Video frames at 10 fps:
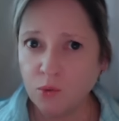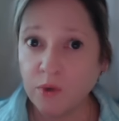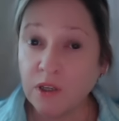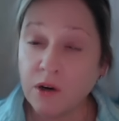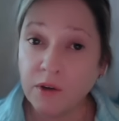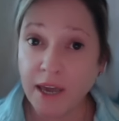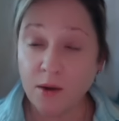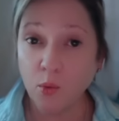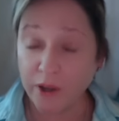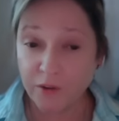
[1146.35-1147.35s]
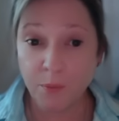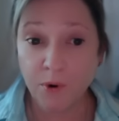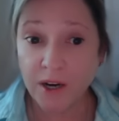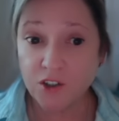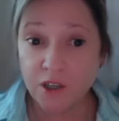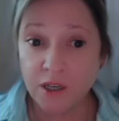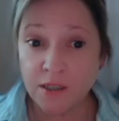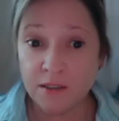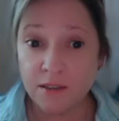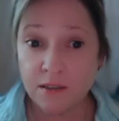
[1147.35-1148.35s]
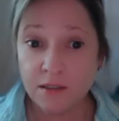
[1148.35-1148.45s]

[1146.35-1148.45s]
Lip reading: relocate with prejudice?